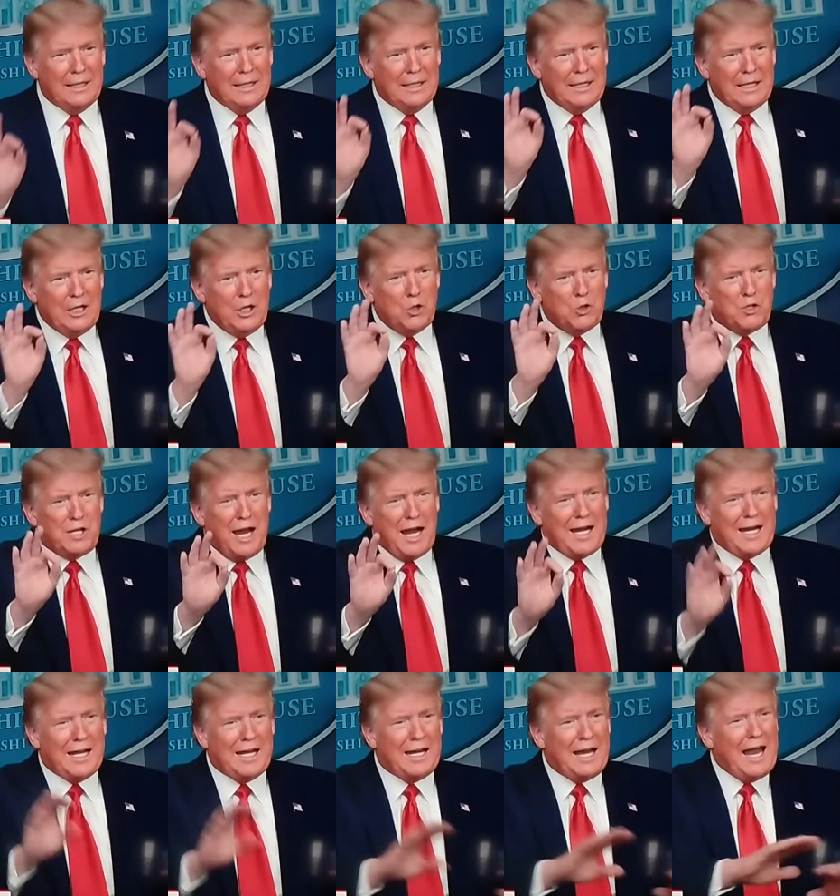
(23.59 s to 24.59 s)
Could you do the
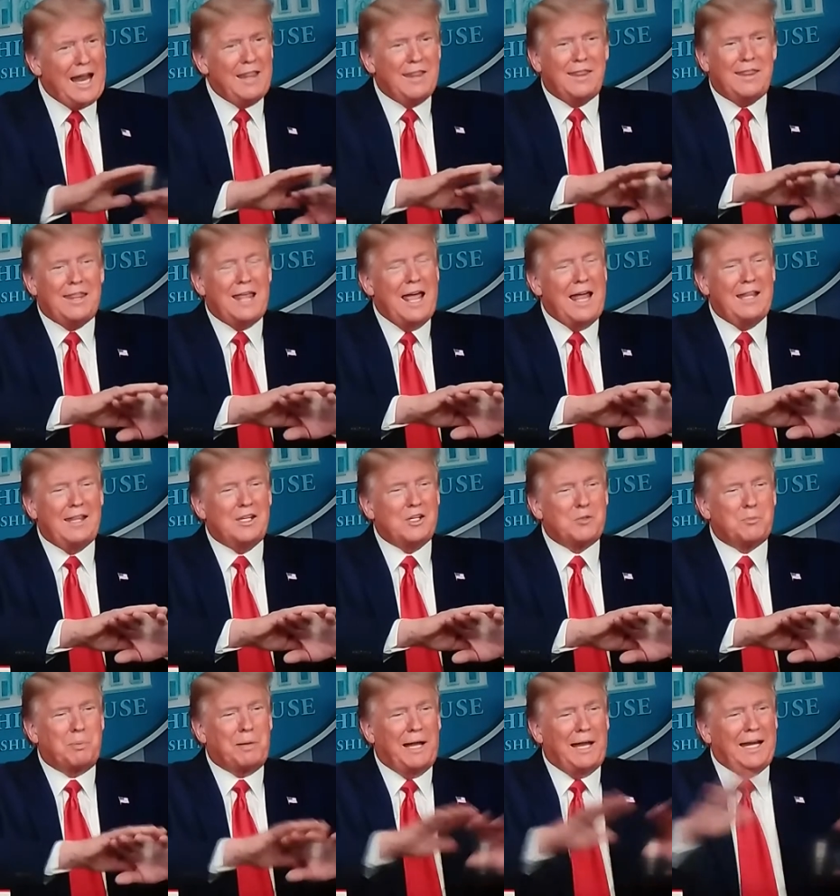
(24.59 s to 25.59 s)
homework and said,
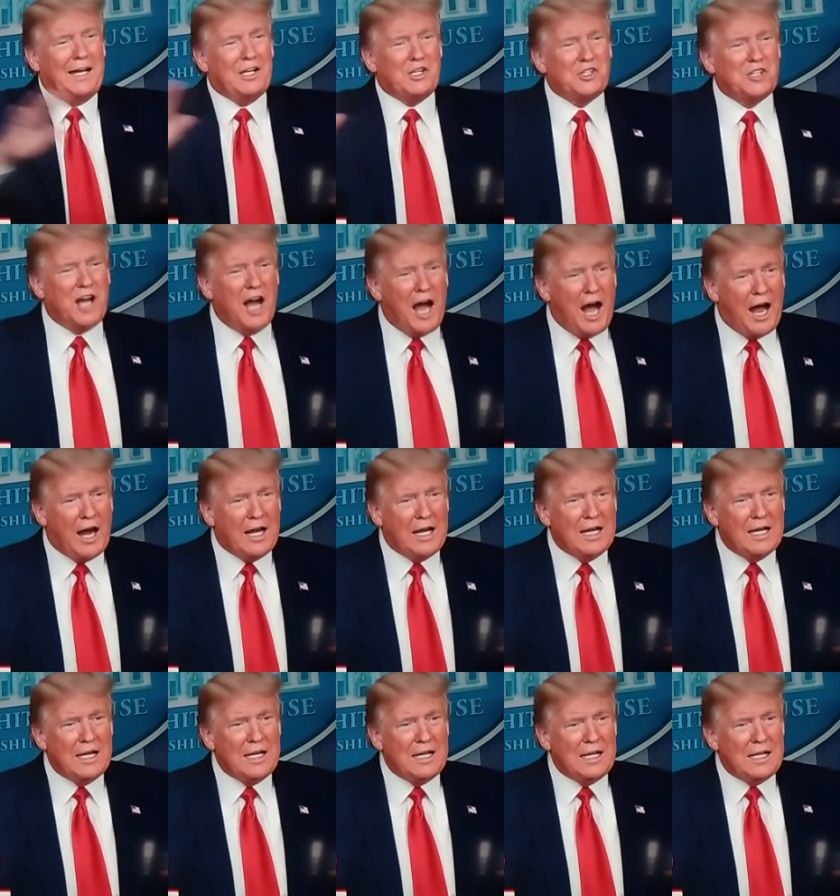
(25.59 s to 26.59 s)
if your
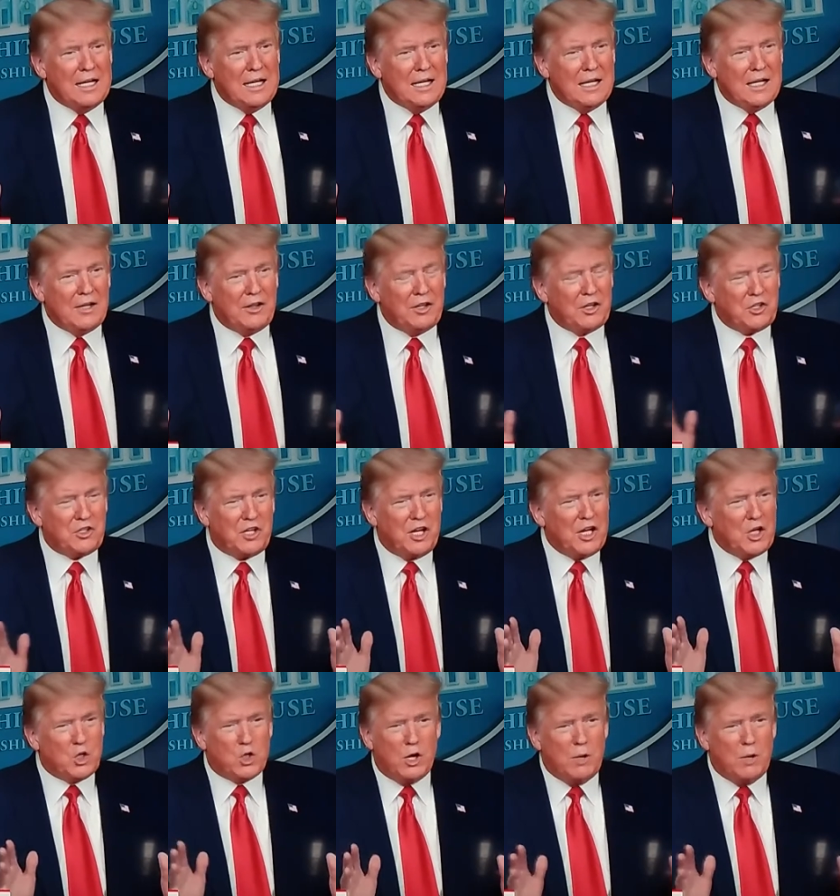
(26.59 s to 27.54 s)
children are sick,